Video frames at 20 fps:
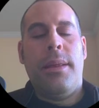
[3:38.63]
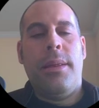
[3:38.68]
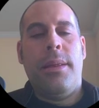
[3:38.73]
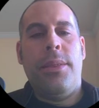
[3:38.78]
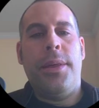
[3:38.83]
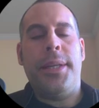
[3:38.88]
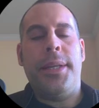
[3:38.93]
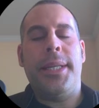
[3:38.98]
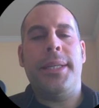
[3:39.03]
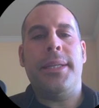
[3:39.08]

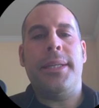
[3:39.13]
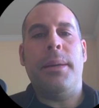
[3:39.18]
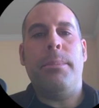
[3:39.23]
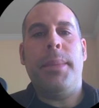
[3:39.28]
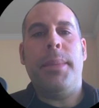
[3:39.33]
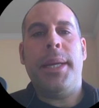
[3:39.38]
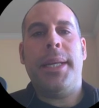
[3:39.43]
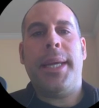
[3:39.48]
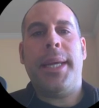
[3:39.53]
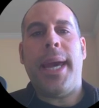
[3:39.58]
This is a
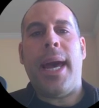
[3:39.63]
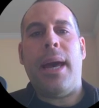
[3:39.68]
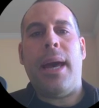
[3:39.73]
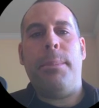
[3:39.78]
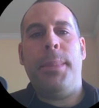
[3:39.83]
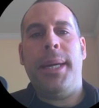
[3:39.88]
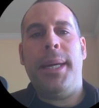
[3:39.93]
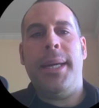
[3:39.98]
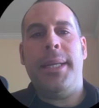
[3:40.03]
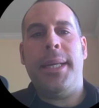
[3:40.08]

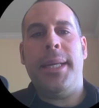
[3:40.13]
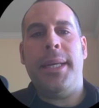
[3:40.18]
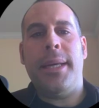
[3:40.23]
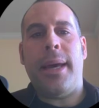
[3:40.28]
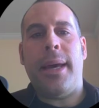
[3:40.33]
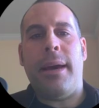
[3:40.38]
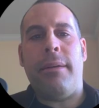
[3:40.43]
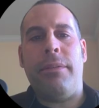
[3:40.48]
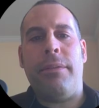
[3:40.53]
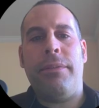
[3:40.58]
mid-cap
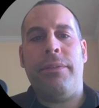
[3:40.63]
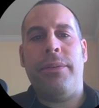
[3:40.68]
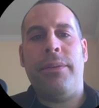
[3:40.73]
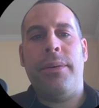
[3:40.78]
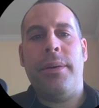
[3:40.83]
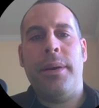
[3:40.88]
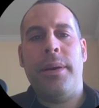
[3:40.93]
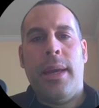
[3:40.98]
ETF,